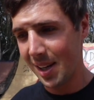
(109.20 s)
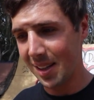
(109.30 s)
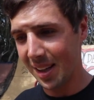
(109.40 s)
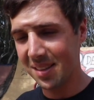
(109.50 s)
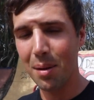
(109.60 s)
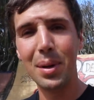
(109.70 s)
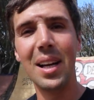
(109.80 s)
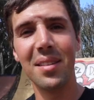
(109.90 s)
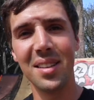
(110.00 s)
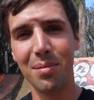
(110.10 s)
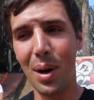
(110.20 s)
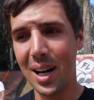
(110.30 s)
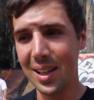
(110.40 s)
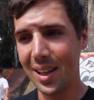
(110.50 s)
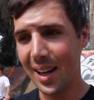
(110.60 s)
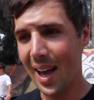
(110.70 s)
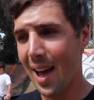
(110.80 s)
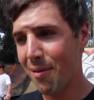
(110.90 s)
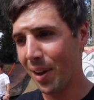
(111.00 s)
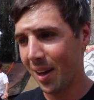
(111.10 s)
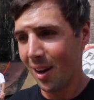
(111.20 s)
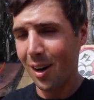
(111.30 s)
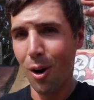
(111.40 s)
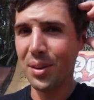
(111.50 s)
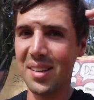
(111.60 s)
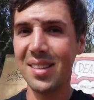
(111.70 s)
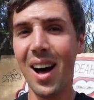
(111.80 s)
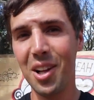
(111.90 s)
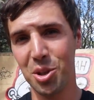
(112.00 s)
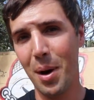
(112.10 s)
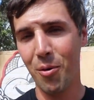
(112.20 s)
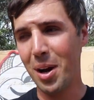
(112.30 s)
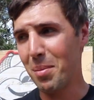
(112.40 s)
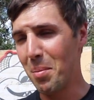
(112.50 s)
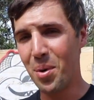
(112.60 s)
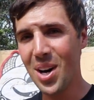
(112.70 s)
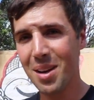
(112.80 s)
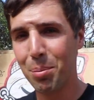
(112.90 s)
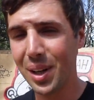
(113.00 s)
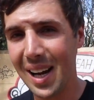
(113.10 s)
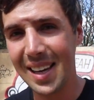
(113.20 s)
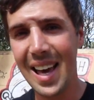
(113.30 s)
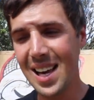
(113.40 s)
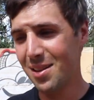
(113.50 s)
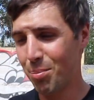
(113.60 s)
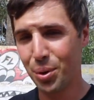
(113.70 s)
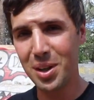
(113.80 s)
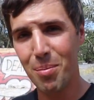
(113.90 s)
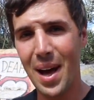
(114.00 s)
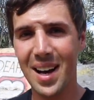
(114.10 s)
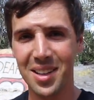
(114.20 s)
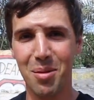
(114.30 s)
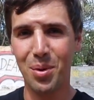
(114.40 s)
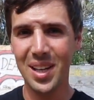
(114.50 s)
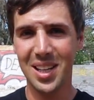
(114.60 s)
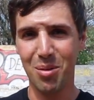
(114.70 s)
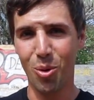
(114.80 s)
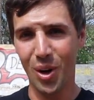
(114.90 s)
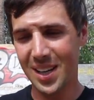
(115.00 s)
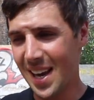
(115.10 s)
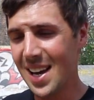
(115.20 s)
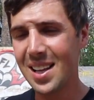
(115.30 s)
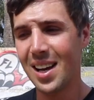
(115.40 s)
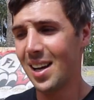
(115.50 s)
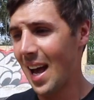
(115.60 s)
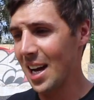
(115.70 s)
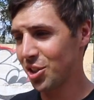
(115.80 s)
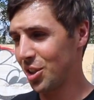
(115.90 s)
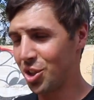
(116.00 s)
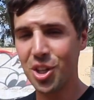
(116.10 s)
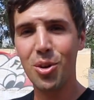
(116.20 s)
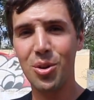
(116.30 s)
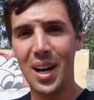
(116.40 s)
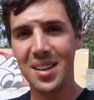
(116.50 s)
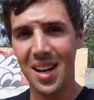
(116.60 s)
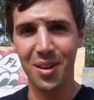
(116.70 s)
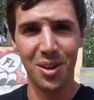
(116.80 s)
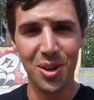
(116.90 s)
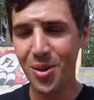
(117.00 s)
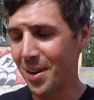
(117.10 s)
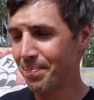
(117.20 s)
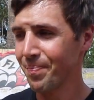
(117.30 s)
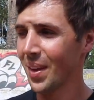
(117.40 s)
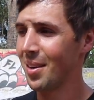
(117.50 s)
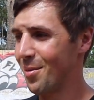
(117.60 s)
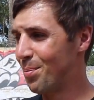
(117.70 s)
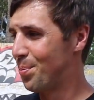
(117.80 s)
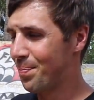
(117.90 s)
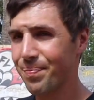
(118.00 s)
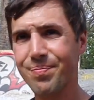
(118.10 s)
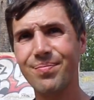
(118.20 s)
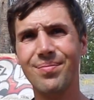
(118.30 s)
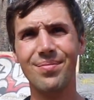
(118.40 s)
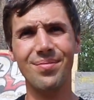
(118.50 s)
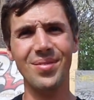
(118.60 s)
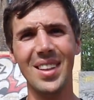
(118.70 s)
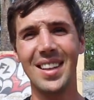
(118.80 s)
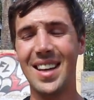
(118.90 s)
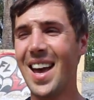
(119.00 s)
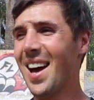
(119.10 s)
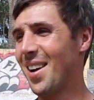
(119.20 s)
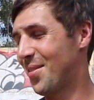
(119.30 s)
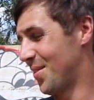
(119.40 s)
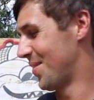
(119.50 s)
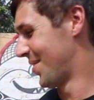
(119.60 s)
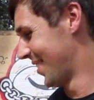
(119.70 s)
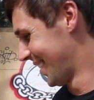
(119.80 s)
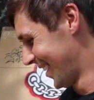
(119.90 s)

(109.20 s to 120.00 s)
like somebody else's body. Like I have like all this knowledge about riding my bike, but I can't put it back on the bike anymore. I can't actually show you guys how to do it. Pass some this way, bro. Like a flip whip. That's all I need